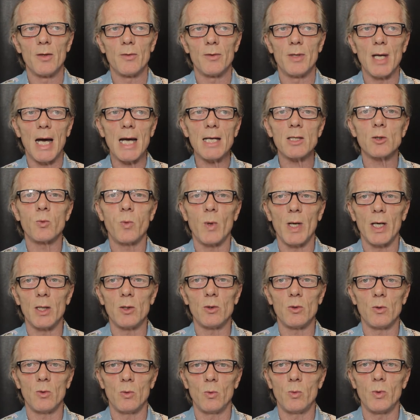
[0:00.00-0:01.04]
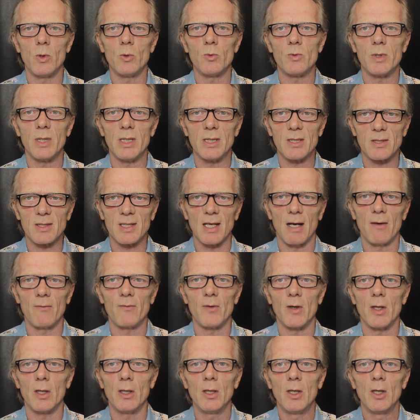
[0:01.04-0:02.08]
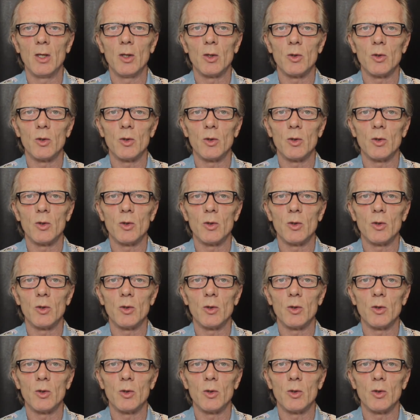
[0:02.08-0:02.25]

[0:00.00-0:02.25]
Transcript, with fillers: that's where you will discover